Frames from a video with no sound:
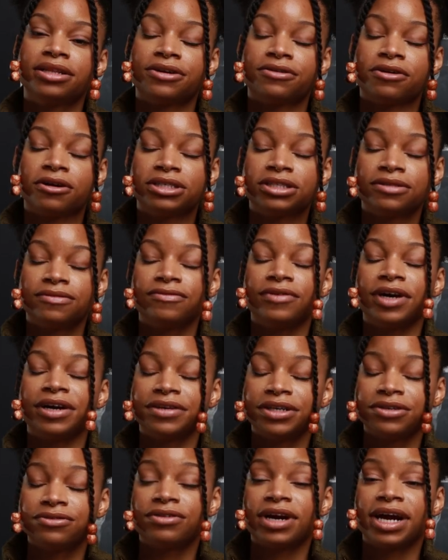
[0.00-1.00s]
There are some
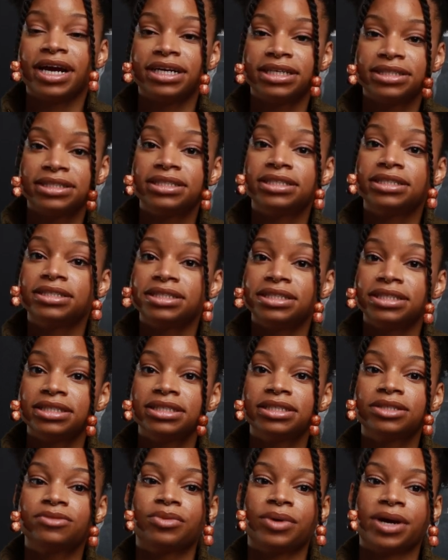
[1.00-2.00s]
very rare
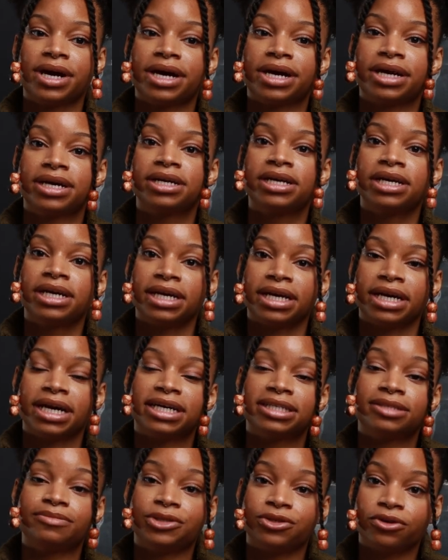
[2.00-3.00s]
instances where it
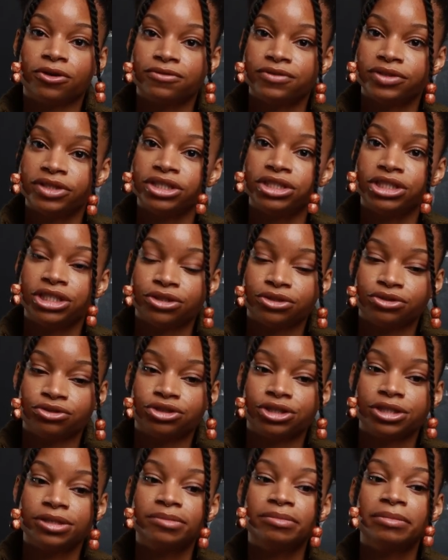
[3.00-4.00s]
has been offered to
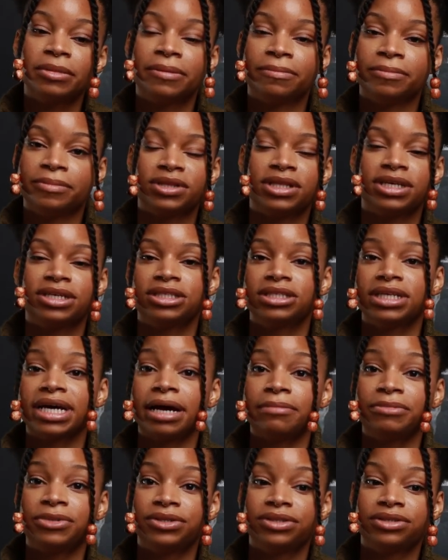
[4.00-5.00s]
children. This
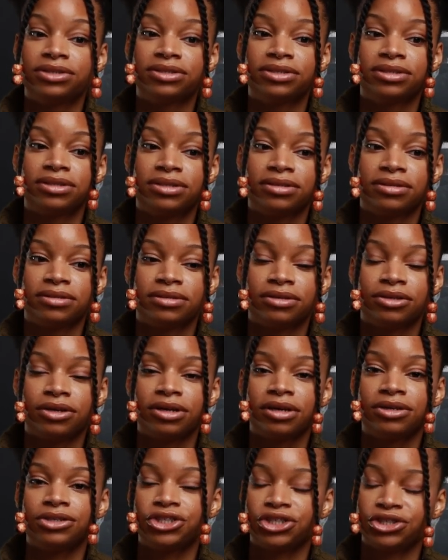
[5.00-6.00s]
happens
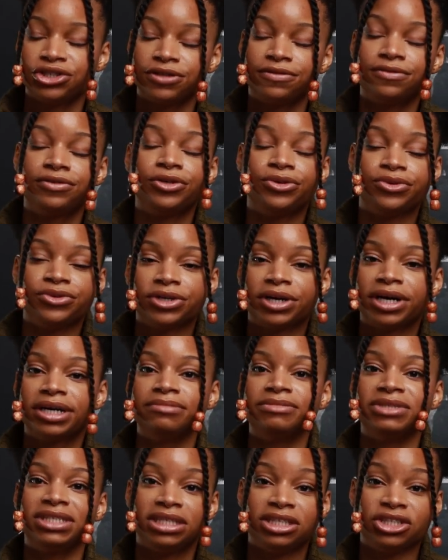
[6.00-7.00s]
just a few
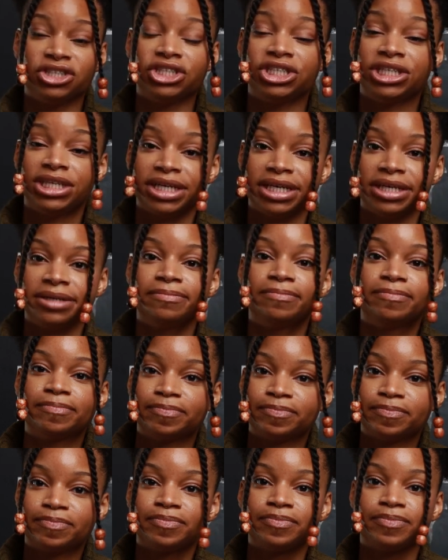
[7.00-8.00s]
times each year
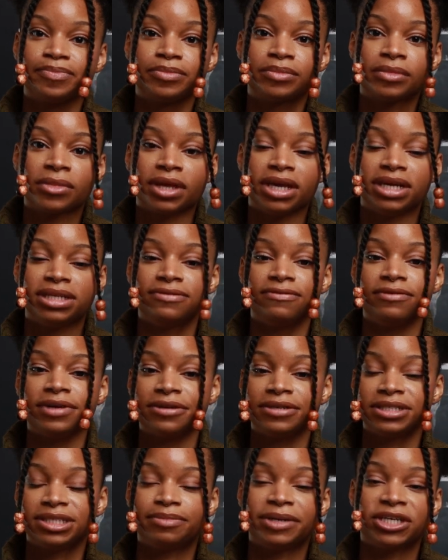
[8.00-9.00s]
in
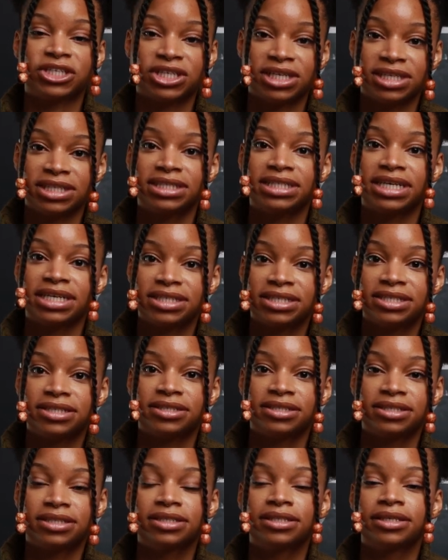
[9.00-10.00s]
very specialist
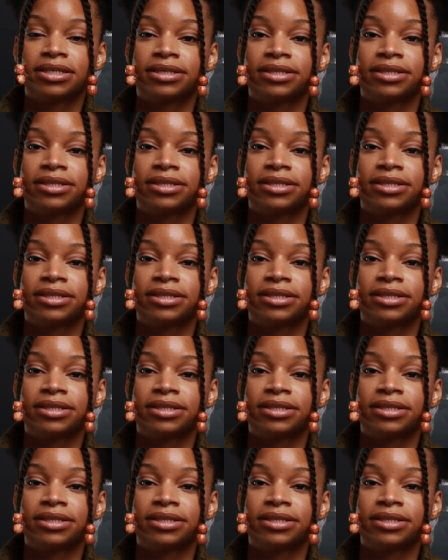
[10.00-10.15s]
centres.